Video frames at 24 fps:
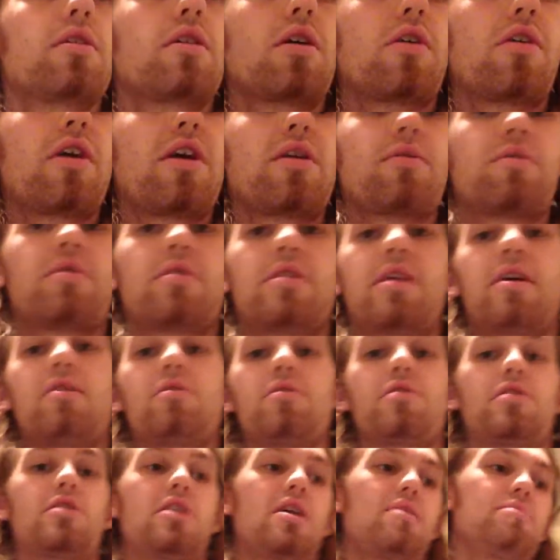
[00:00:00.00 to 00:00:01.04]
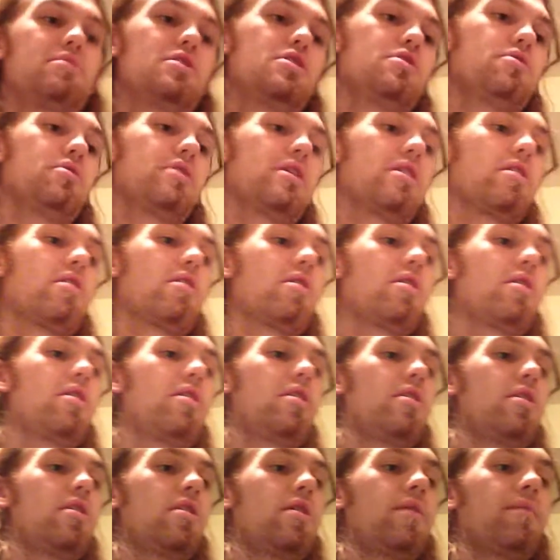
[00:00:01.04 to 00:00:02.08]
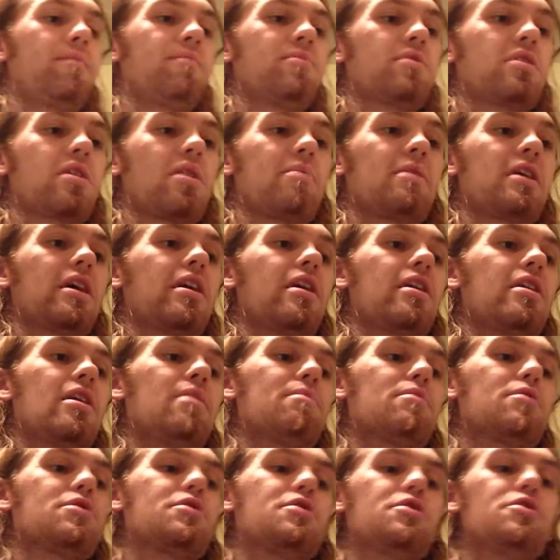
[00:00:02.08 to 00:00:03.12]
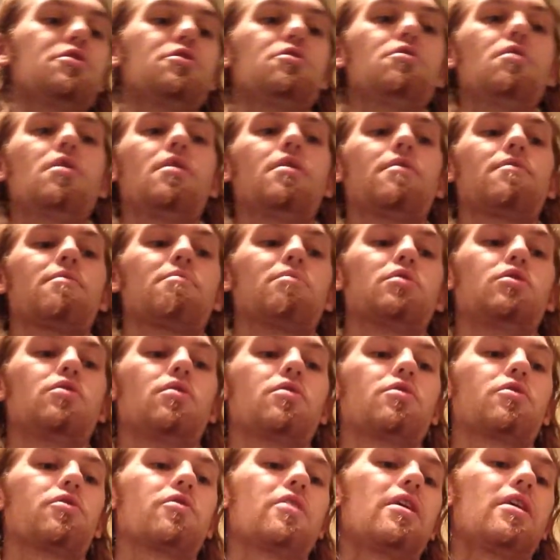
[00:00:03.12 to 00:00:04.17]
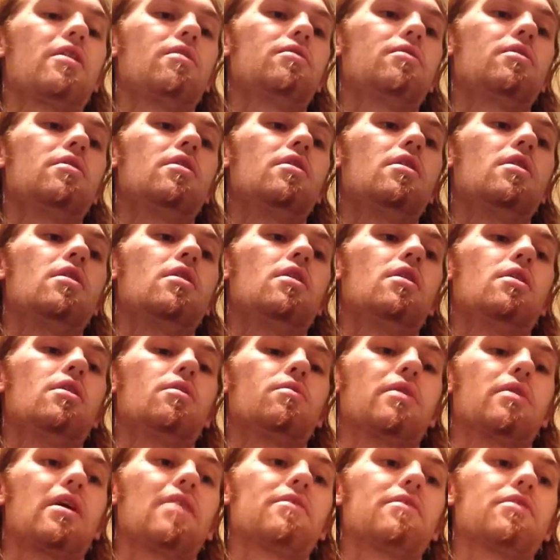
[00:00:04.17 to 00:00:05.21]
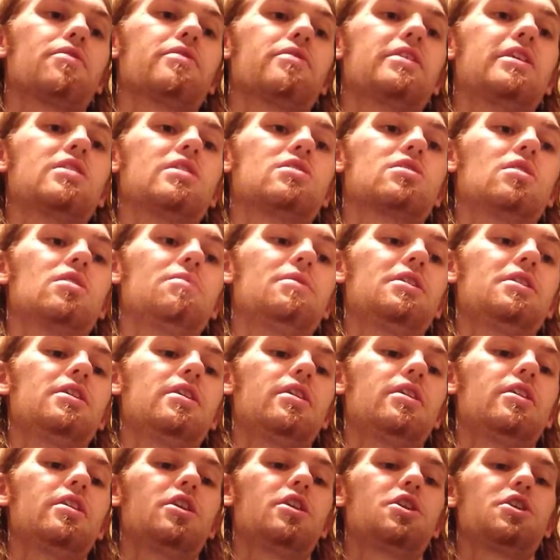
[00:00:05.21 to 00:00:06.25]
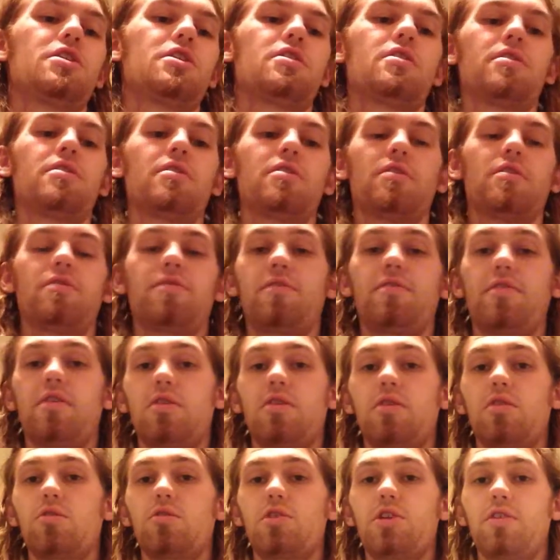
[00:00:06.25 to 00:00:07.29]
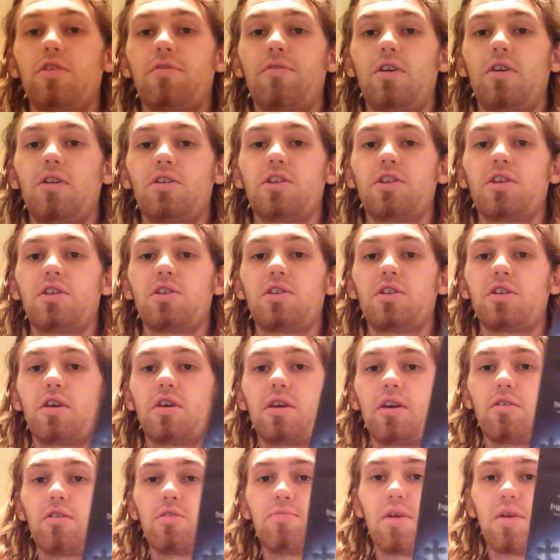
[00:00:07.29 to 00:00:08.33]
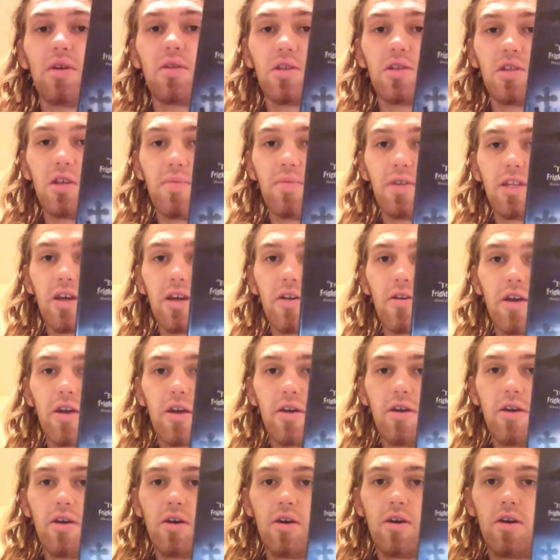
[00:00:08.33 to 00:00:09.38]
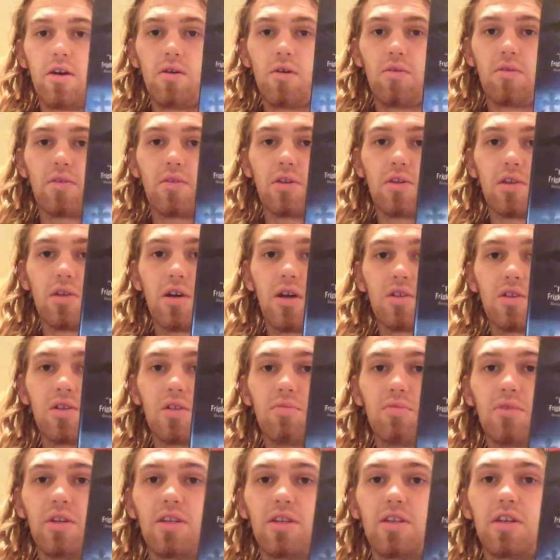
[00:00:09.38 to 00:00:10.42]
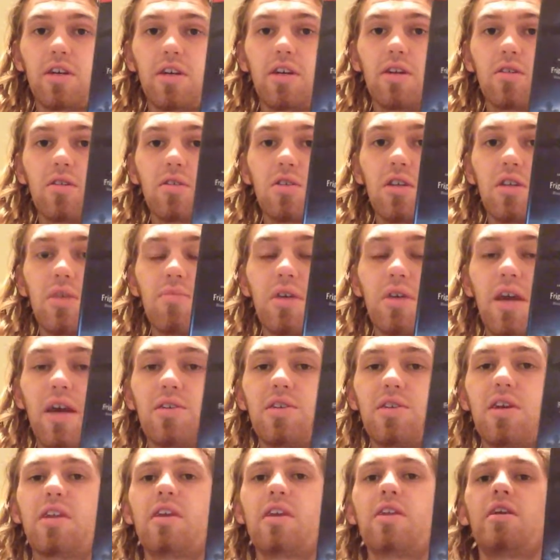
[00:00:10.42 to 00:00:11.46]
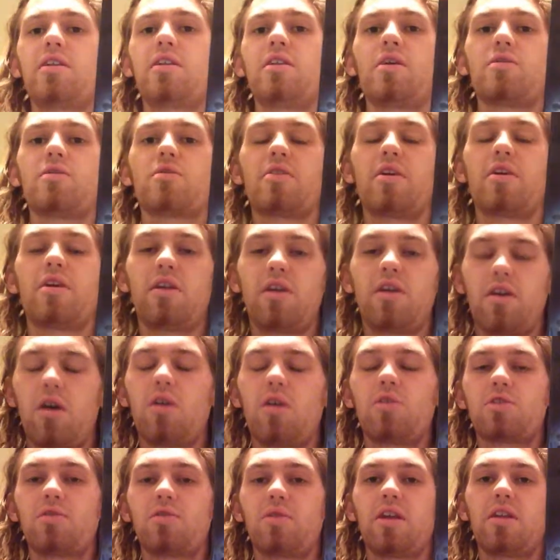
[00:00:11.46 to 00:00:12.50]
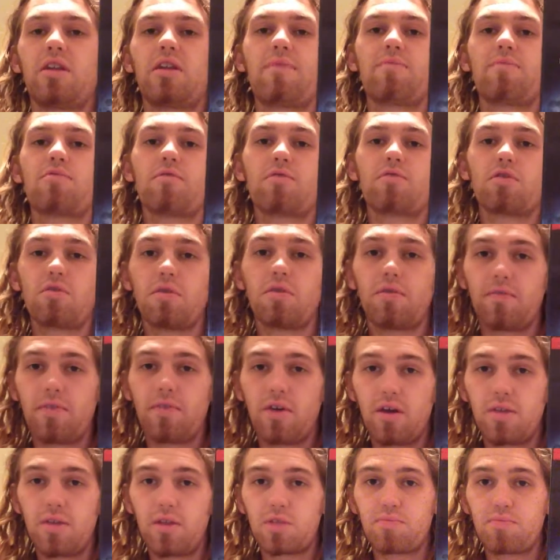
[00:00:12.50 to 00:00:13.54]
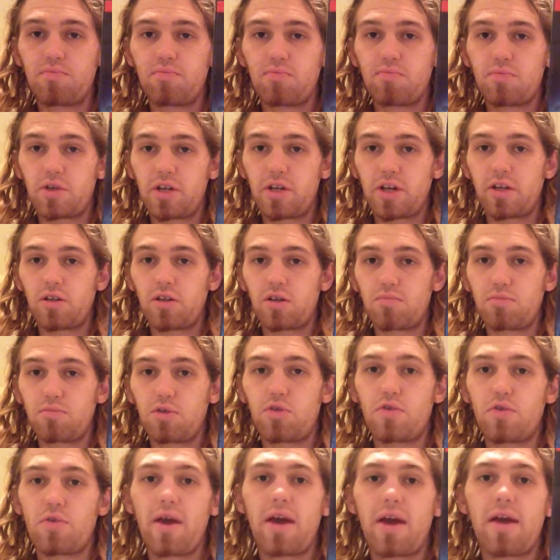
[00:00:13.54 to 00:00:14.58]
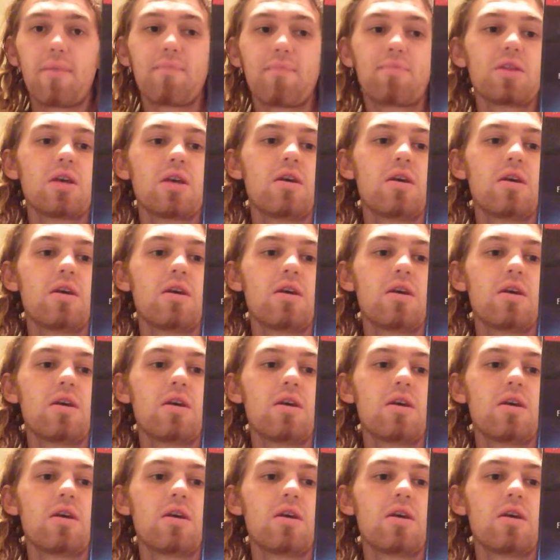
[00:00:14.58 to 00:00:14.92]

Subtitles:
All right, down to the top 2 here. Coming in at number 2 from Blue Underground, we have a 3-disc limited edition of Lucio Fulci's House by the Cemetery with this awesome lenticular slipcase. I did also an in-depth review of this particular Blu-ray.